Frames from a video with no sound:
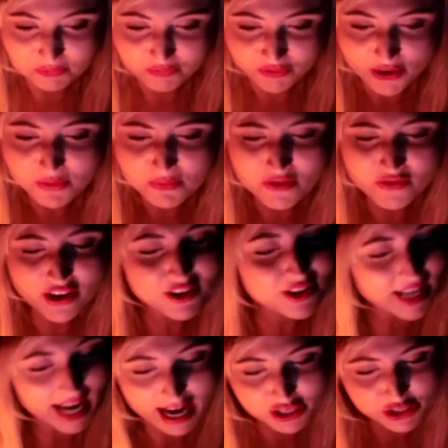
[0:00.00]
It would be very
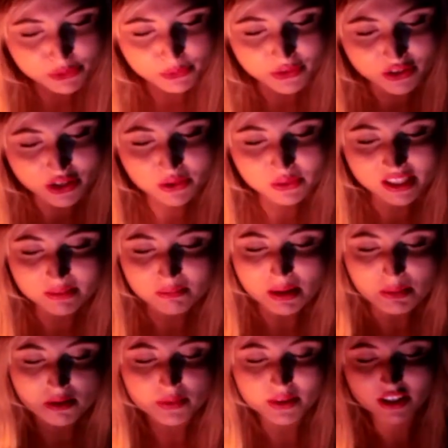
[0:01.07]
casual though, like
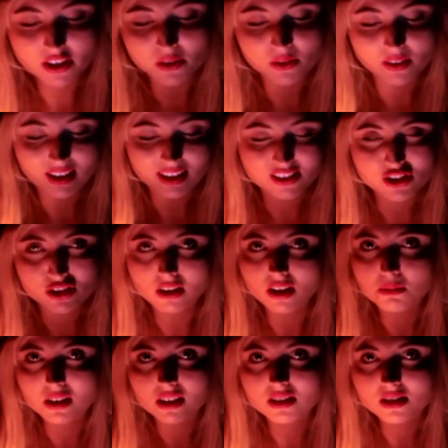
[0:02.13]
maybe we'd go to like
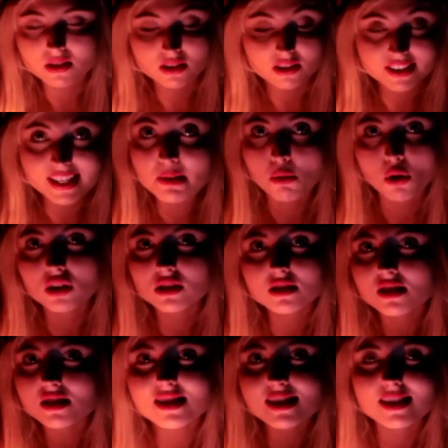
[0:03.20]
Starbucks or Tim
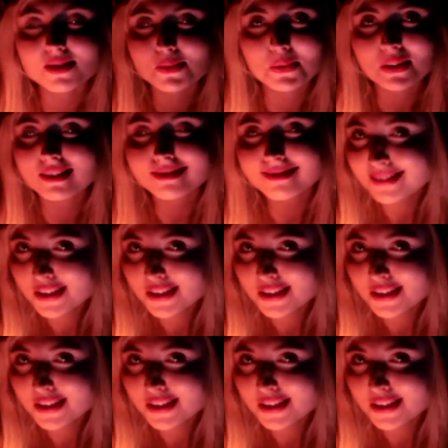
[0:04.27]
Hortons since we're in